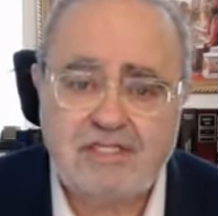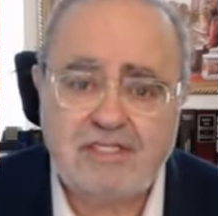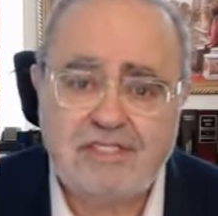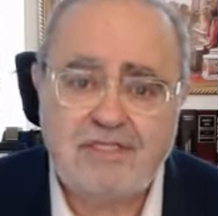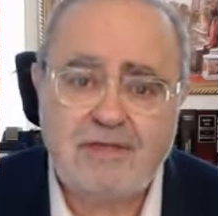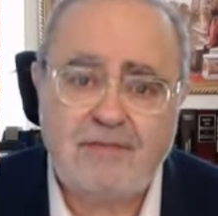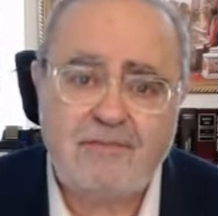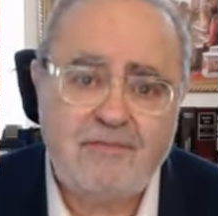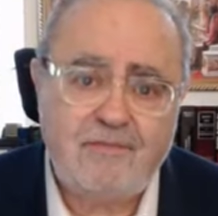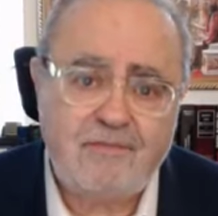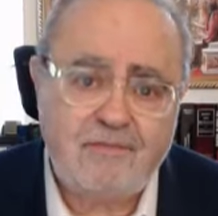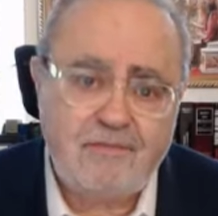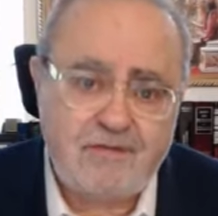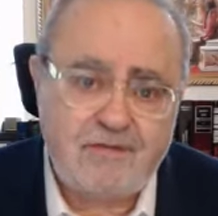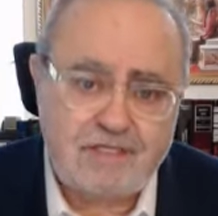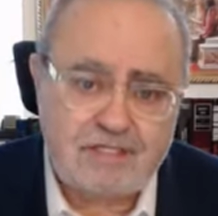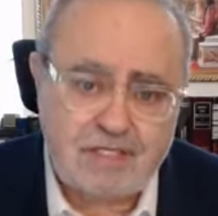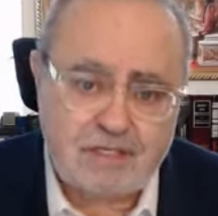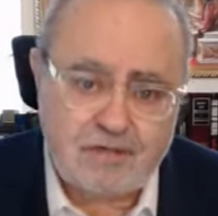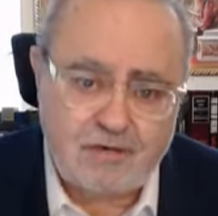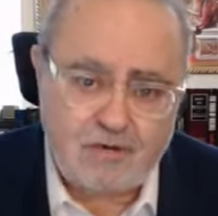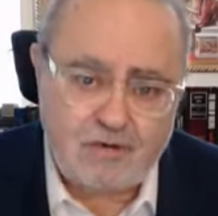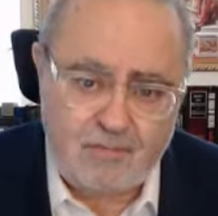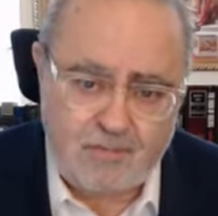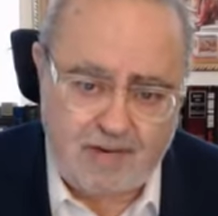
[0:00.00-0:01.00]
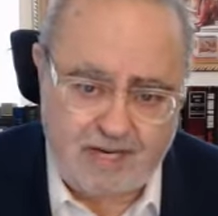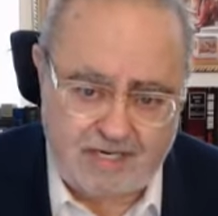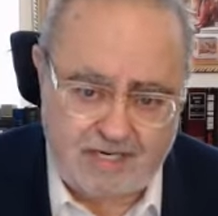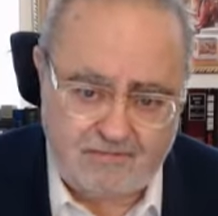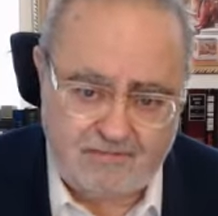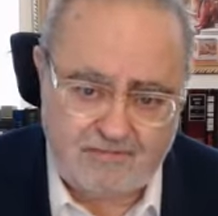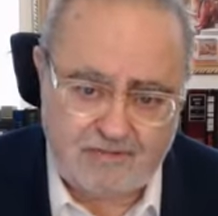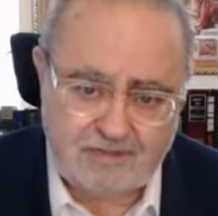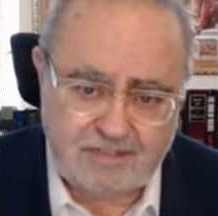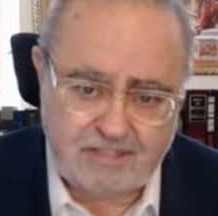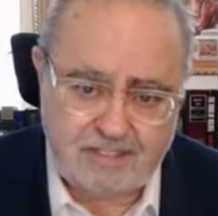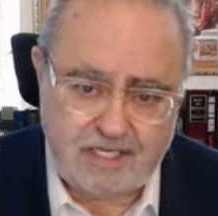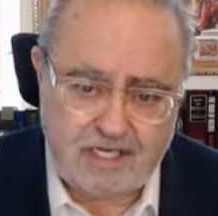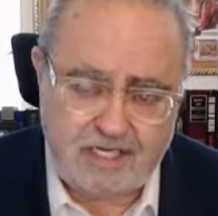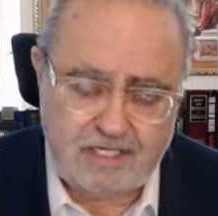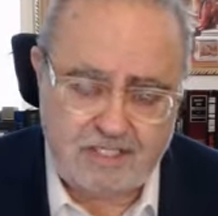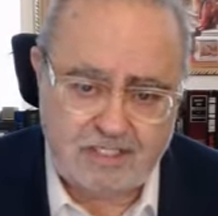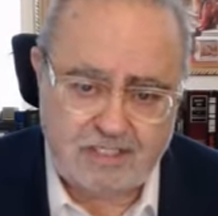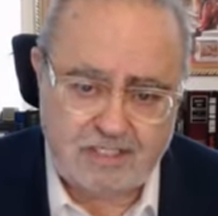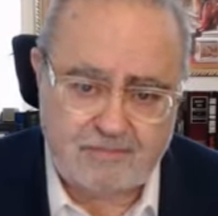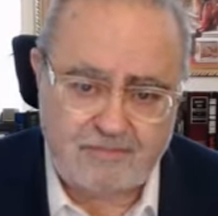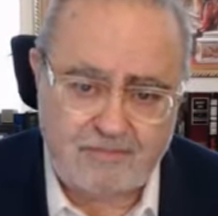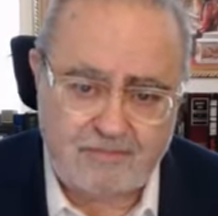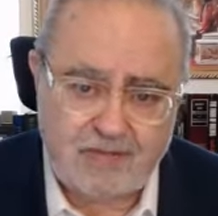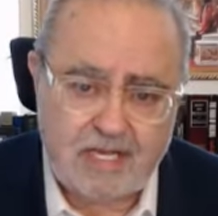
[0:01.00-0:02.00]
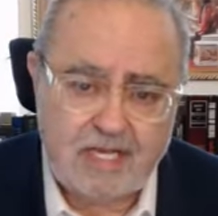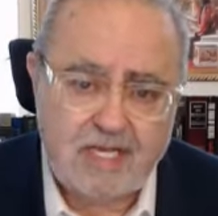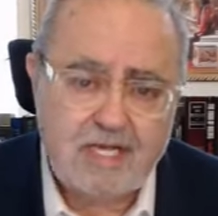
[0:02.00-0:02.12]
some physical manifestation,